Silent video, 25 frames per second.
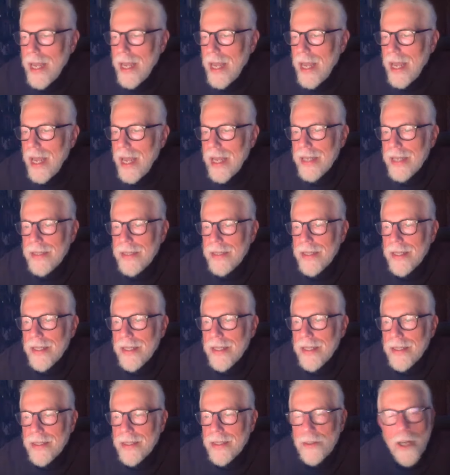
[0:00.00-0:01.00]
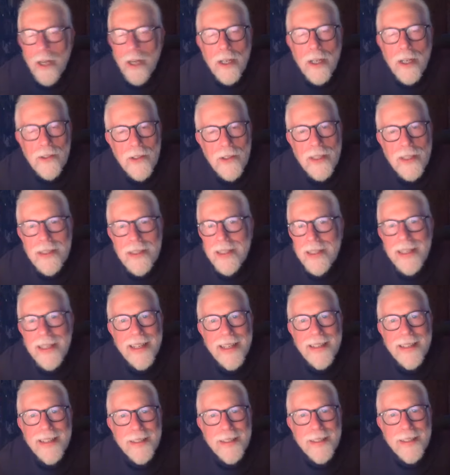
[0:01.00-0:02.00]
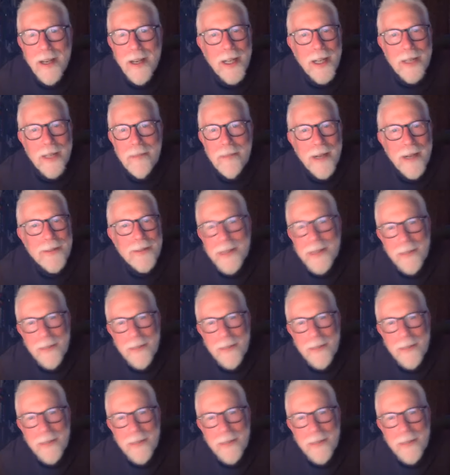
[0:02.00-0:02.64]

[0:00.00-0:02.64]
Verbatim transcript: And it talks, you got to talk about